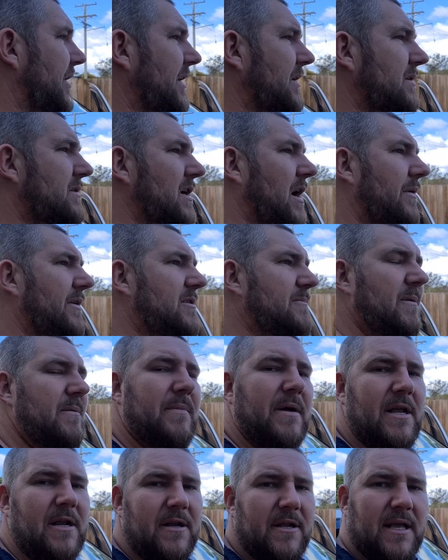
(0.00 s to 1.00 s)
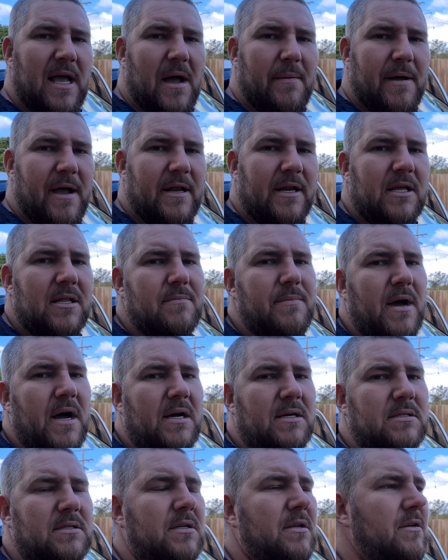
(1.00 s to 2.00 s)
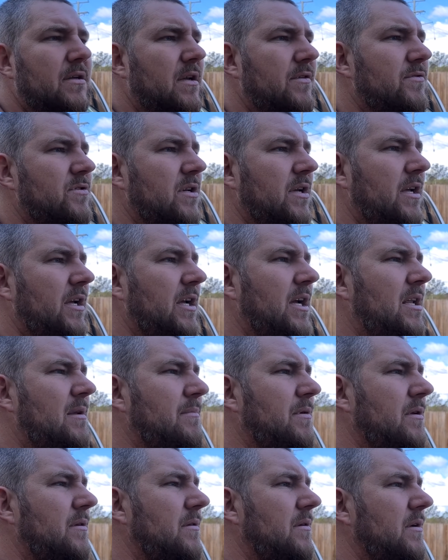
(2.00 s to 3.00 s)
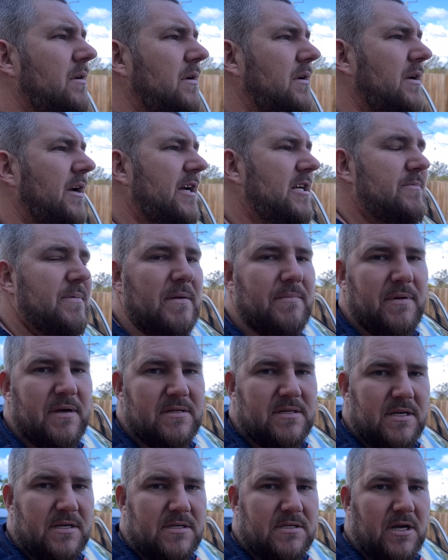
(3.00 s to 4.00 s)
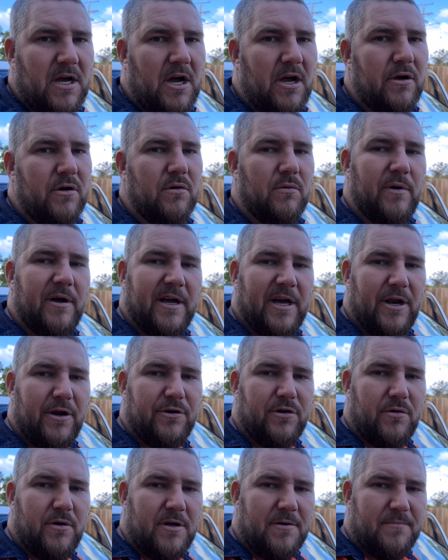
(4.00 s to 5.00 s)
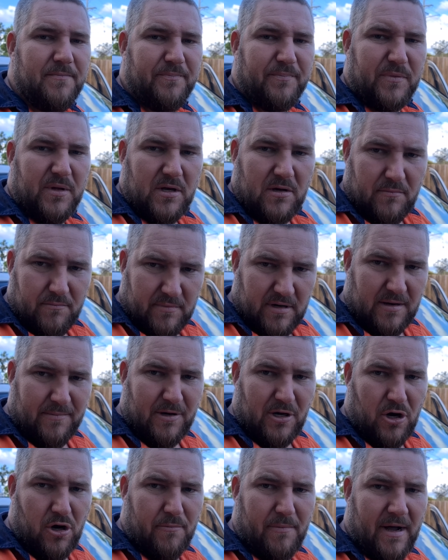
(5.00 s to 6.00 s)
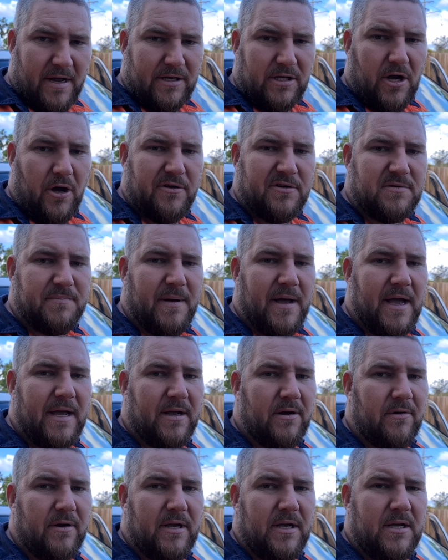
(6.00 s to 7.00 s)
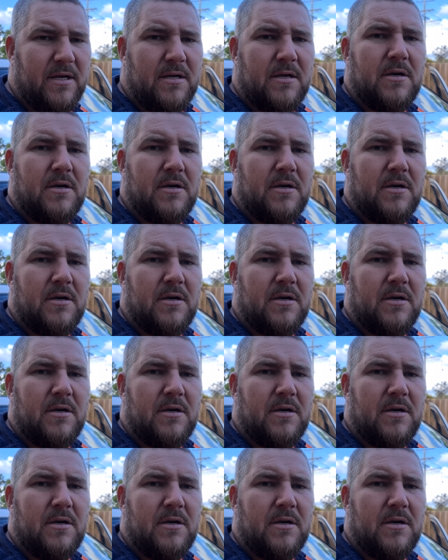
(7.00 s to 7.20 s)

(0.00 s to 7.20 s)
in. So he's been meaning to come out here, the bastard, and give us a hand, but he's been busy. So we're going to do it. Me and my old mate Goat's bag are here.